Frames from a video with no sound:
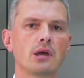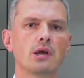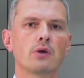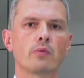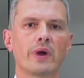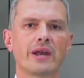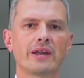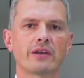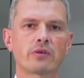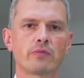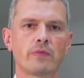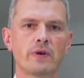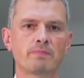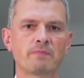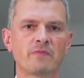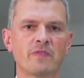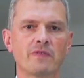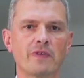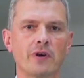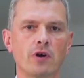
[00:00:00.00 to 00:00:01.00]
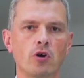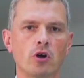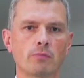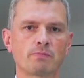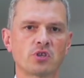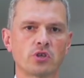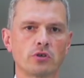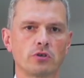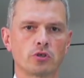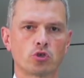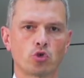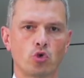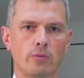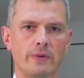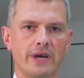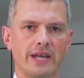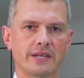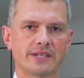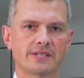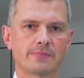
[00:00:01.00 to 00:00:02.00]
When equipped with our optional
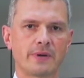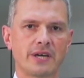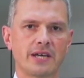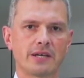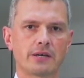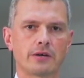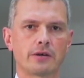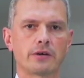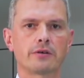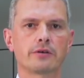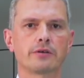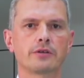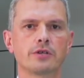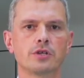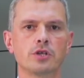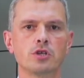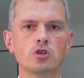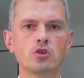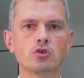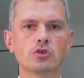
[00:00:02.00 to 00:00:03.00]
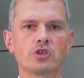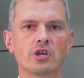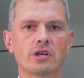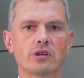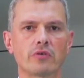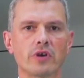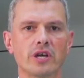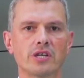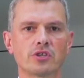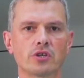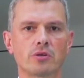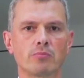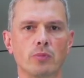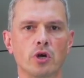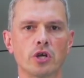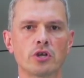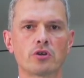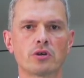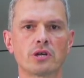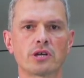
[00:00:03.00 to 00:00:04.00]
turbine expander, the new generation
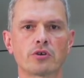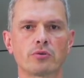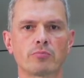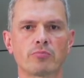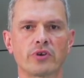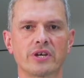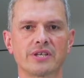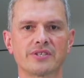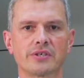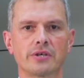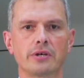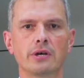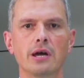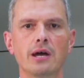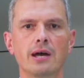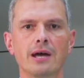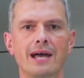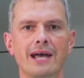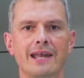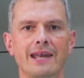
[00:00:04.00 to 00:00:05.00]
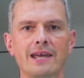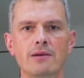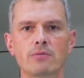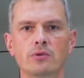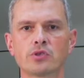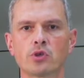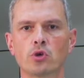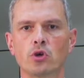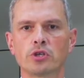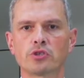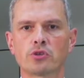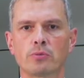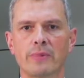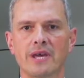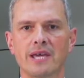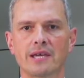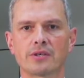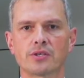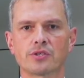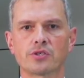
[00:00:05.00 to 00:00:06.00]
modular compressor enables
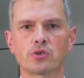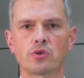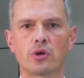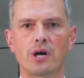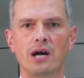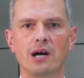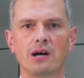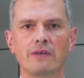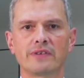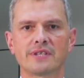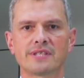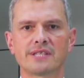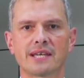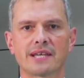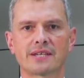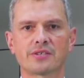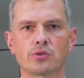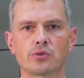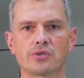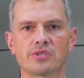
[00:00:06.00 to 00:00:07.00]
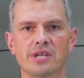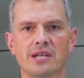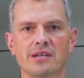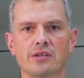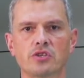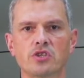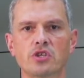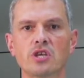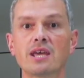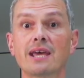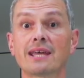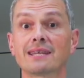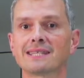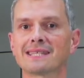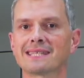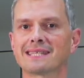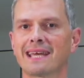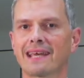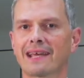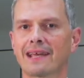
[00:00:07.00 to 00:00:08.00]
automakers to harvest exhaust energy at the
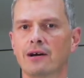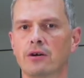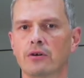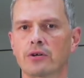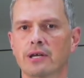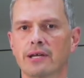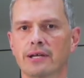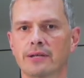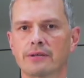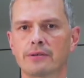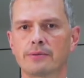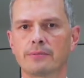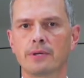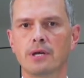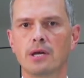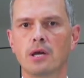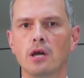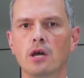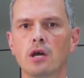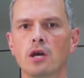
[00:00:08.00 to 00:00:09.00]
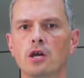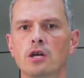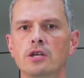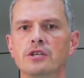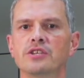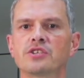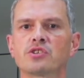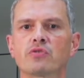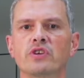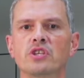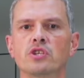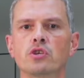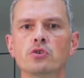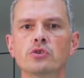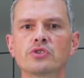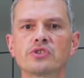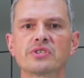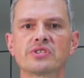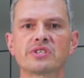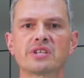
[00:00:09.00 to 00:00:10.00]
stack outlet. This
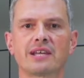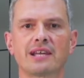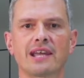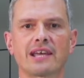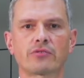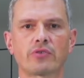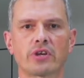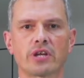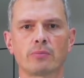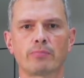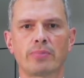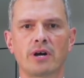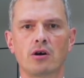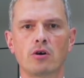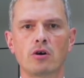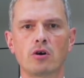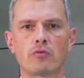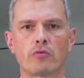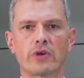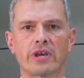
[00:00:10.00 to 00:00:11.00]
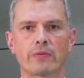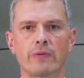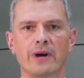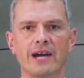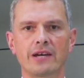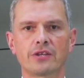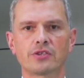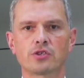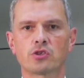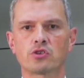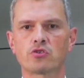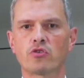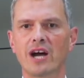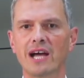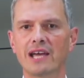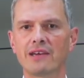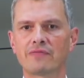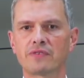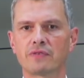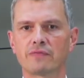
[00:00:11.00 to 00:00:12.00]
reduces the electrical power required to
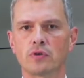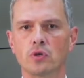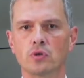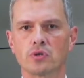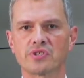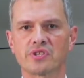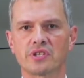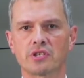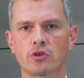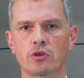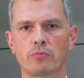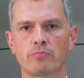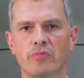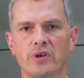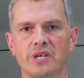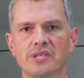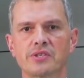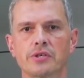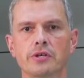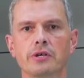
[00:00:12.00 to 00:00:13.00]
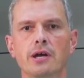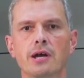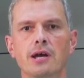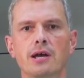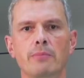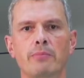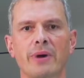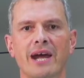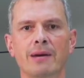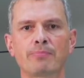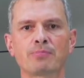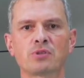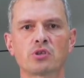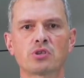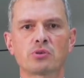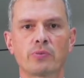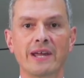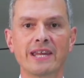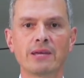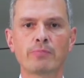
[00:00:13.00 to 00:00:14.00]
drive the fuel cell compressor by up to
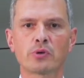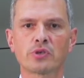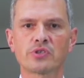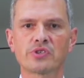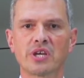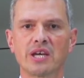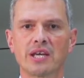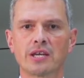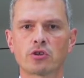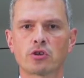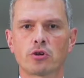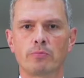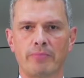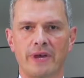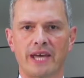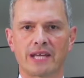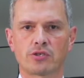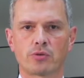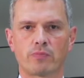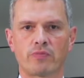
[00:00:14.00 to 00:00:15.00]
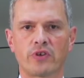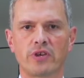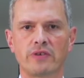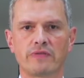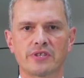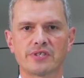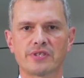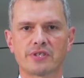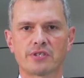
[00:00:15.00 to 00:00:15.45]
20% compared to previous